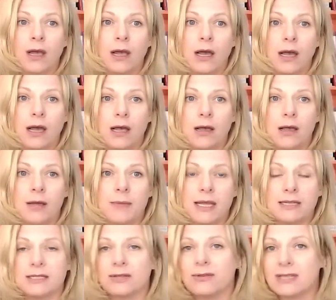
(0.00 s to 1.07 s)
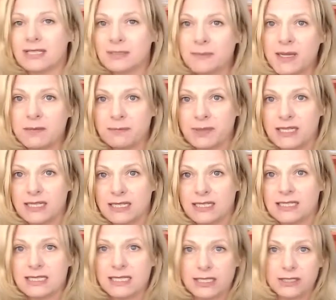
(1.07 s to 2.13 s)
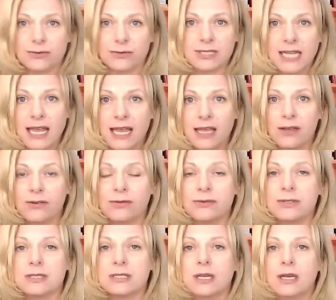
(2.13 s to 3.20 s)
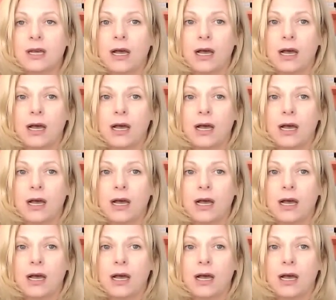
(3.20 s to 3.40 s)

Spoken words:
And so this might be cities or towns,